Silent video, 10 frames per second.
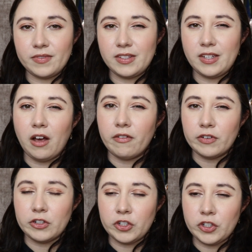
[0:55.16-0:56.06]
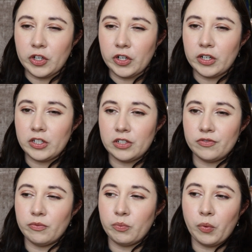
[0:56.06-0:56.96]
tell for sure just
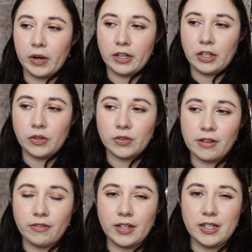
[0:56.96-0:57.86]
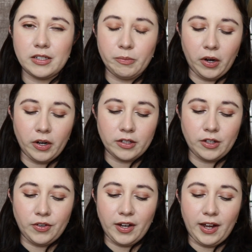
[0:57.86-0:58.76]
from one use. I feel like it's a product that
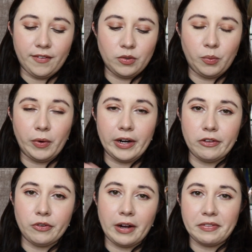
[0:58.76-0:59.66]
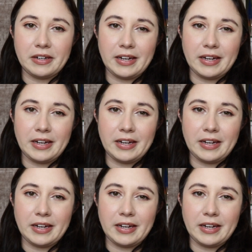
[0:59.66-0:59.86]
you kind of have to wear throughout the